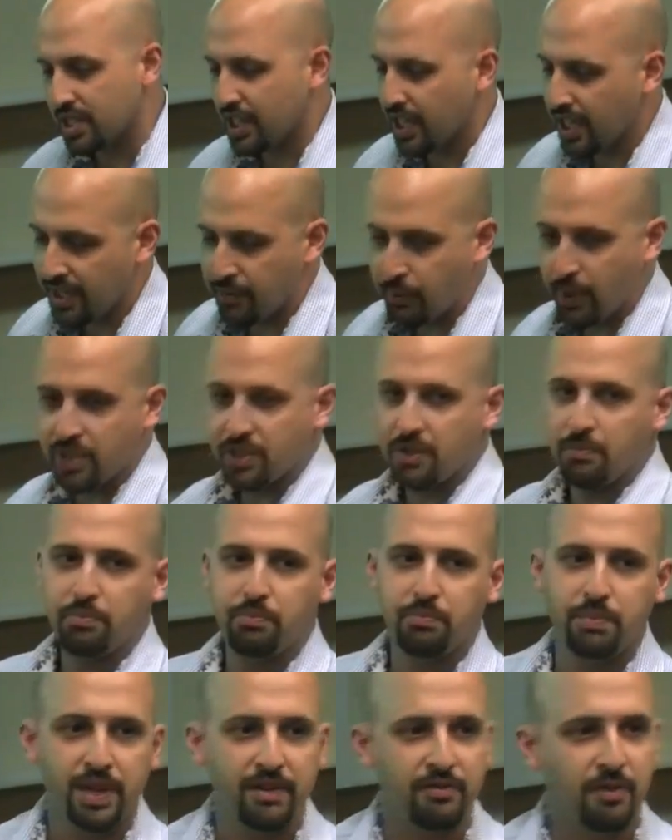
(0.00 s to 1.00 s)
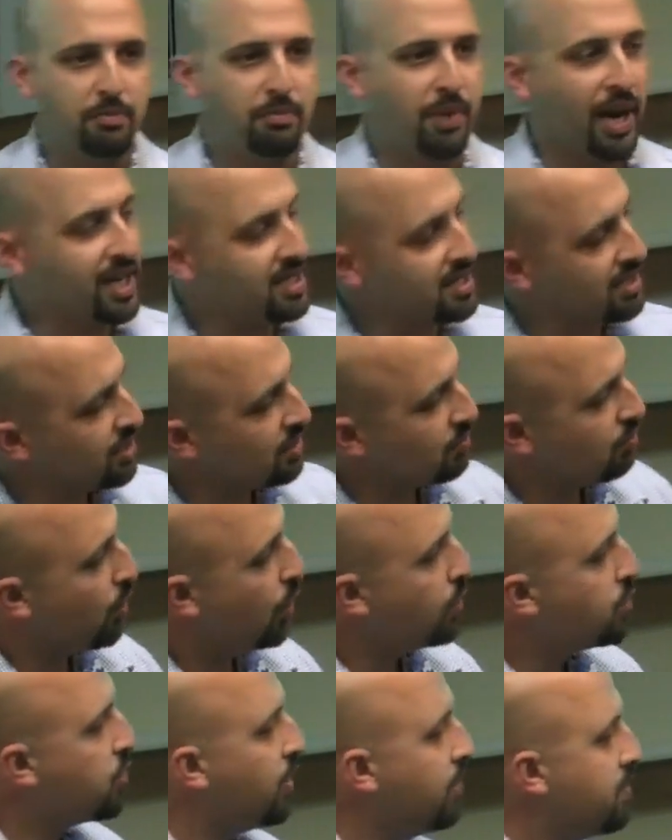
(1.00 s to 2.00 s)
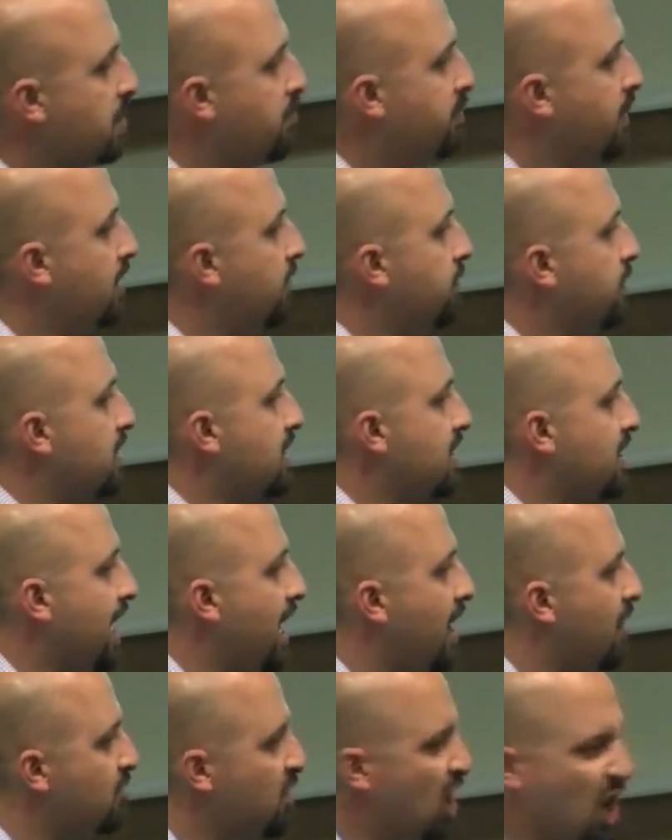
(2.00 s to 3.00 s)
and I went on a bit of a bachelor's road trip to Milford Sound.